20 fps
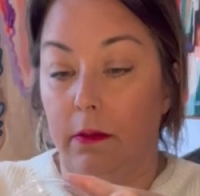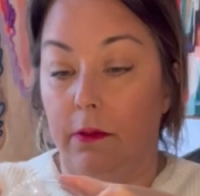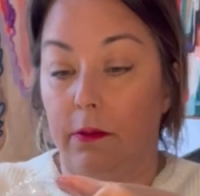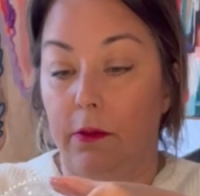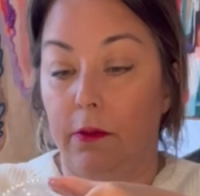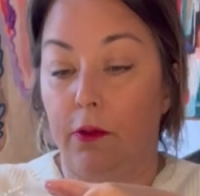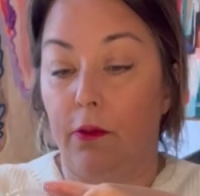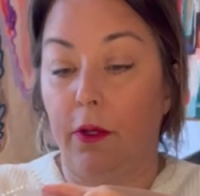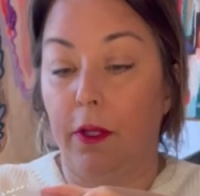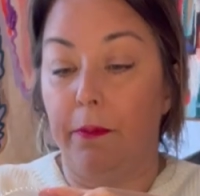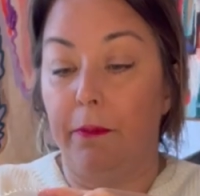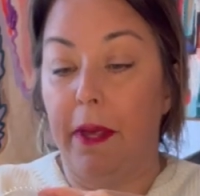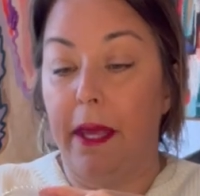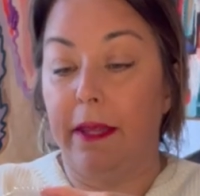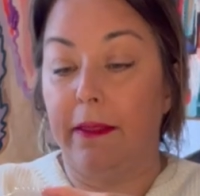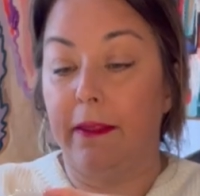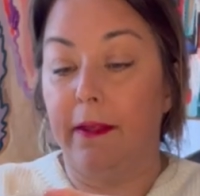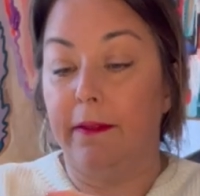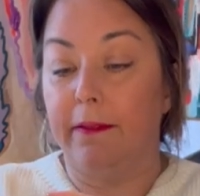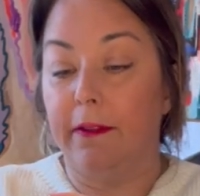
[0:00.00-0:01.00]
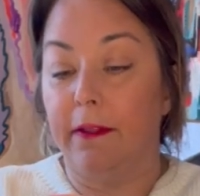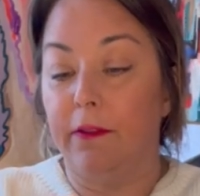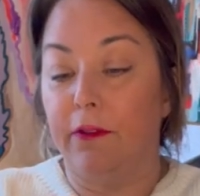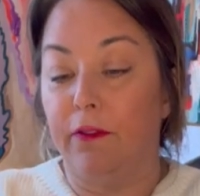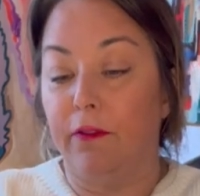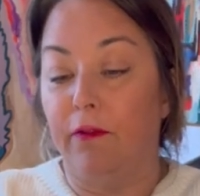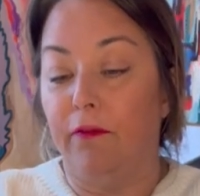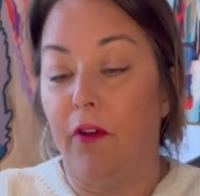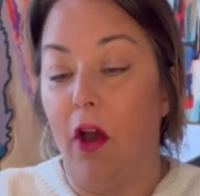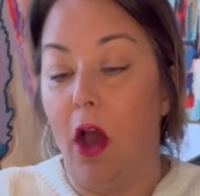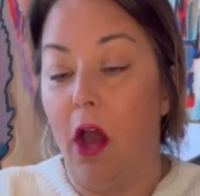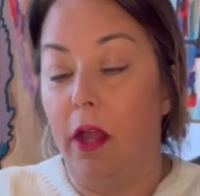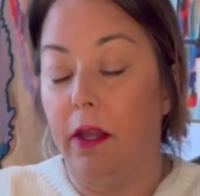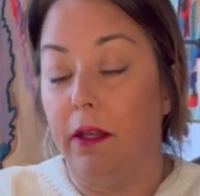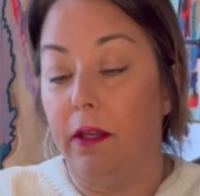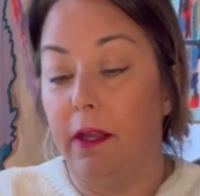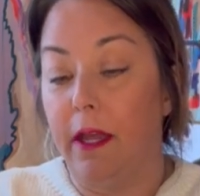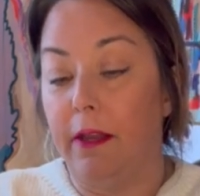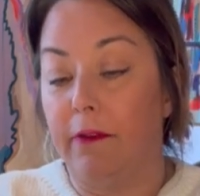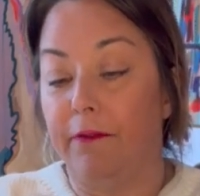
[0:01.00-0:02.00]
You can make these as
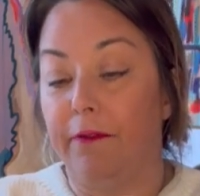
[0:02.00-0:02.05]
fun and